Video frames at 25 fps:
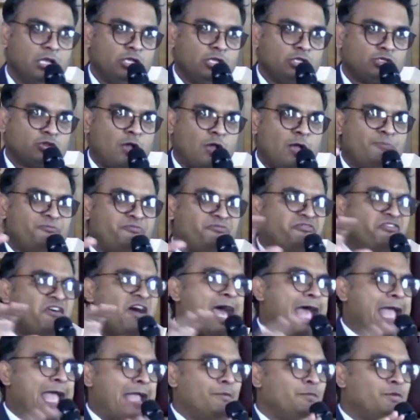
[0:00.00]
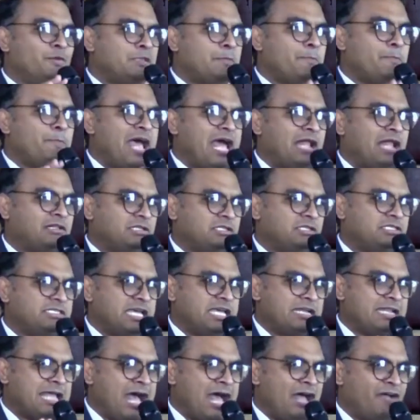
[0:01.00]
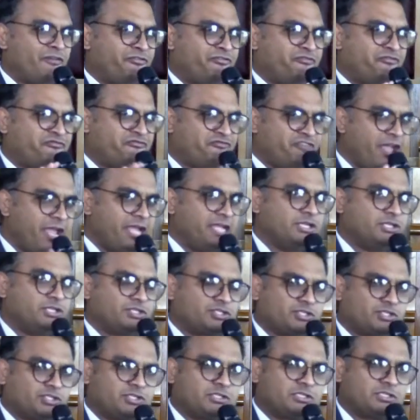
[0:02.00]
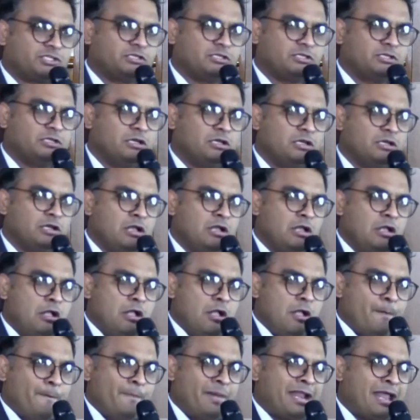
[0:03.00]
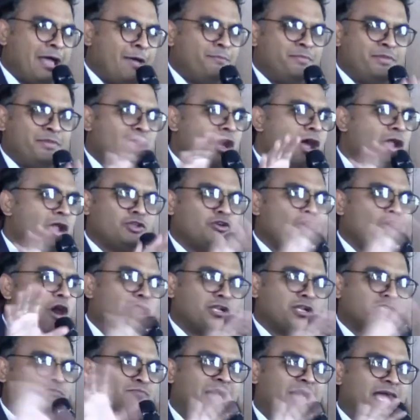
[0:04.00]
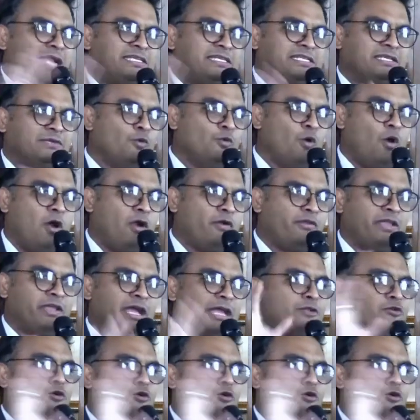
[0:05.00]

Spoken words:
So I'm fine with the battles that I face, but I'm not God's mighty warrior. I